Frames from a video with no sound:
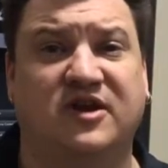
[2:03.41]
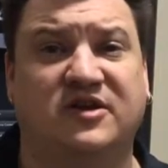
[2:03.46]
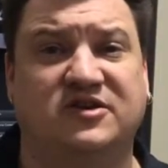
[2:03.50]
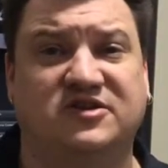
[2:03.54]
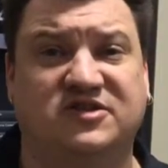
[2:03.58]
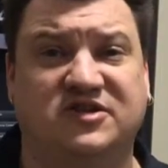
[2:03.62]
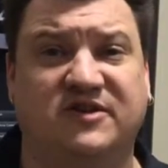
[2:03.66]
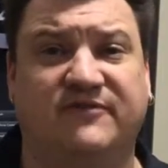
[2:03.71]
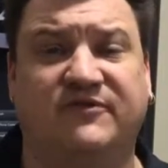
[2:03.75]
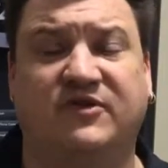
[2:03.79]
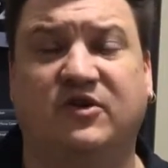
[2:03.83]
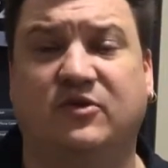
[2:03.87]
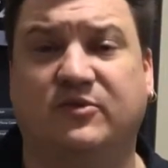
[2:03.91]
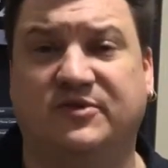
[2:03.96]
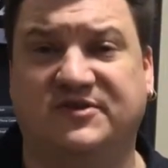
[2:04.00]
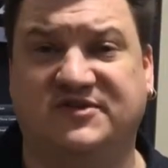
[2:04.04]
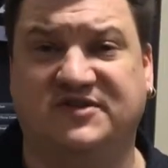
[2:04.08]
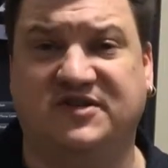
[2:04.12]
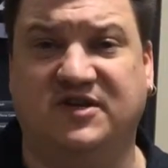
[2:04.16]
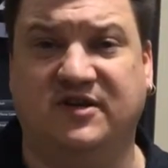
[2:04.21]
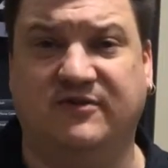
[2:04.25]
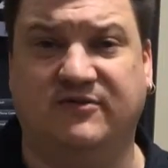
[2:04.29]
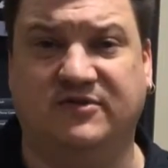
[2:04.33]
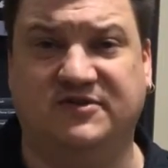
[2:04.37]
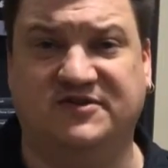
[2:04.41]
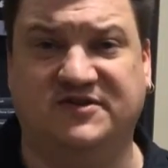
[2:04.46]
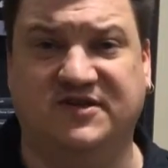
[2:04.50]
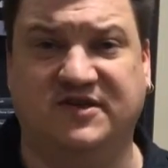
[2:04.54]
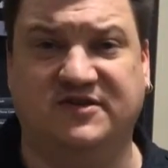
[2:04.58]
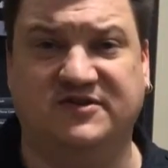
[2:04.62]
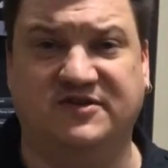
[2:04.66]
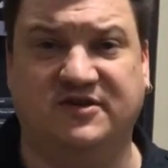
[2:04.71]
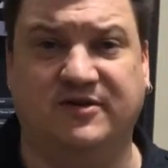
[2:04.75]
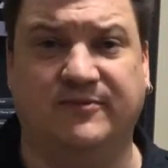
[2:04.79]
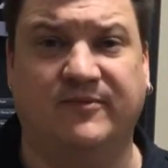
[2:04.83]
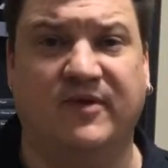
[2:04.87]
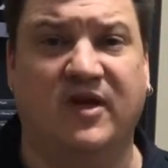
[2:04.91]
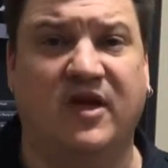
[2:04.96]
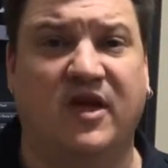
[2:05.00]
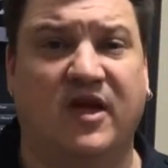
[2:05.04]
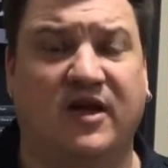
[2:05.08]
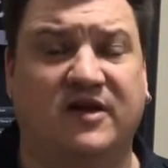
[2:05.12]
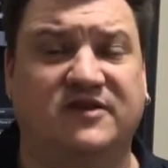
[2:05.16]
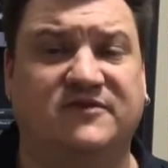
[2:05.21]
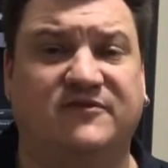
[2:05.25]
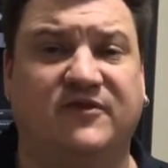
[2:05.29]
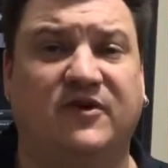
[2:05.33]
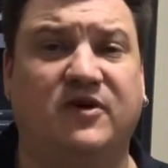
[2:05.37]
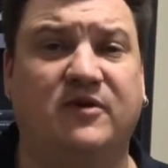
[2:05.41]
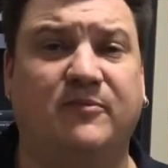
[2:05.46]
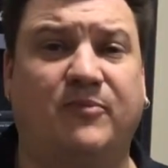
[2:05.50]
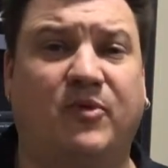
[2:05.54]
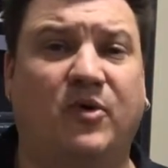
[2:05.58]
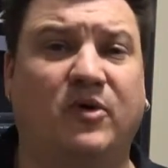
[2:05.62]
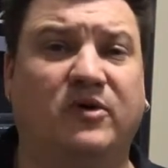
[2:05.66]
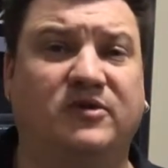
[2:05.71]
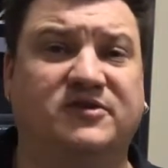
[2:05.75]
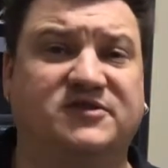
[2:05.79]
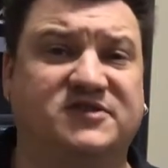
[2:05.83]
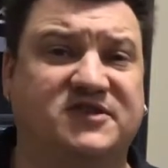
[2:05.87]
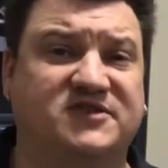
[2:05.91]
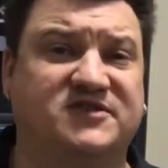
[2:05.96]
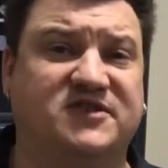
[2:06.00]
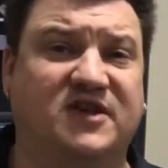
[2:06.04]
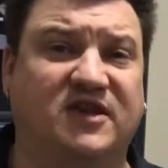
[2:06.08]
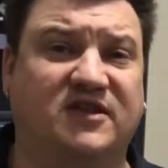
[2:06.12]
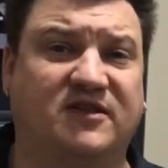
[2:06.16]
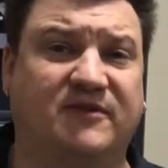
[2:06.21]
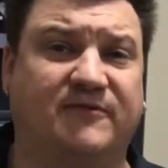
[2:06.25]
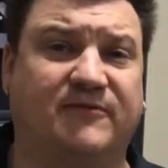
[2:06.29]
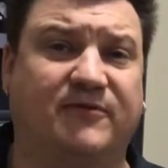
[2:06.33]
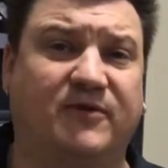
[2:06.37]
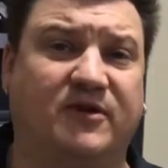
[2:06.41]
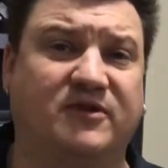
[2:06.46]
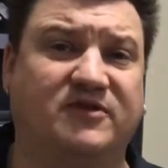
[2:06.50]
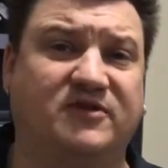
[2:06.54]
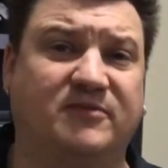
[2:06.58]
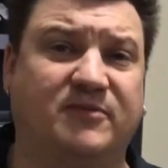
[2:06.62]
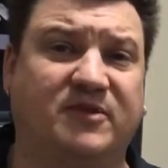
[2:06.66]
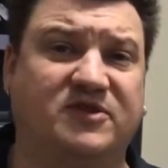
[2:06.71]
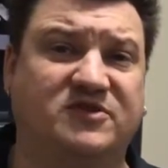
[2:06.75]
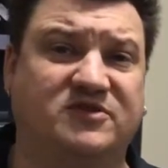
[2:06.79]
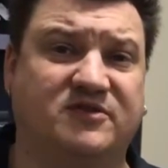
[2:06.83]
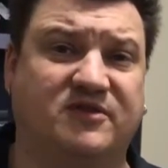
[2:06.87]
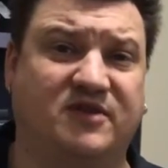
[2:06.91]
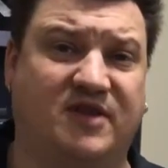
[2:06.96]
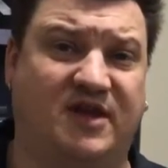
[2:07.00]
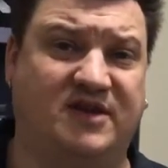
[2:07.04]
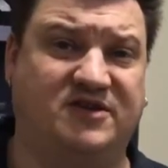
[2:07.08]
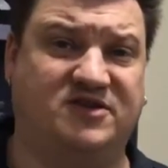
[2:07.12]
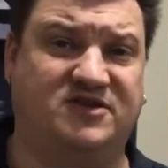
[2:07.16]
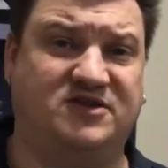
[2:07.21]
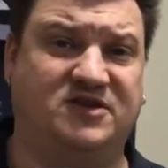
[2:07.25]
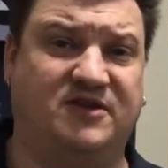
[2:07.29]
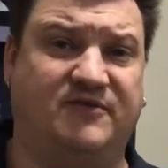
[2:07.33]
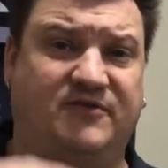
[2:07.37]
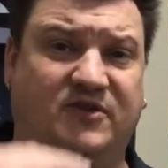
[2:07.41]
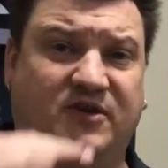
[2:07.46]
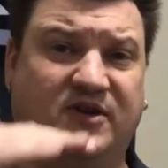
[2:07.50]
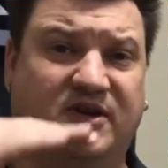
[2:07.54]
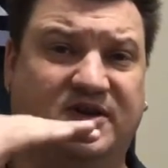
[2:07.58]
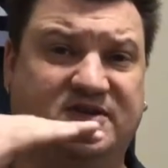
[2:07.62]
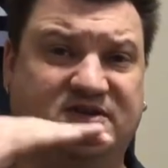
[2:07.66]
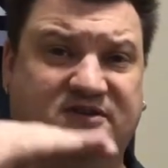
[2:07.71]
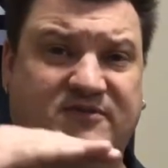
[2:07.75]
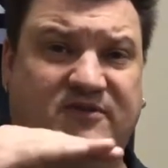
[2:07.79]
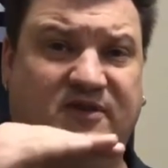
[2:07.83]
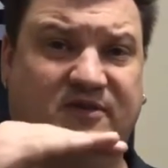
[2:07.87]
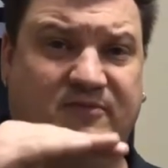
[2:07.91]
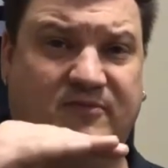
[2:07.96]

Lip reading: shifter receiver sensor. And it's very important, just like the front, to make sure that shifter gets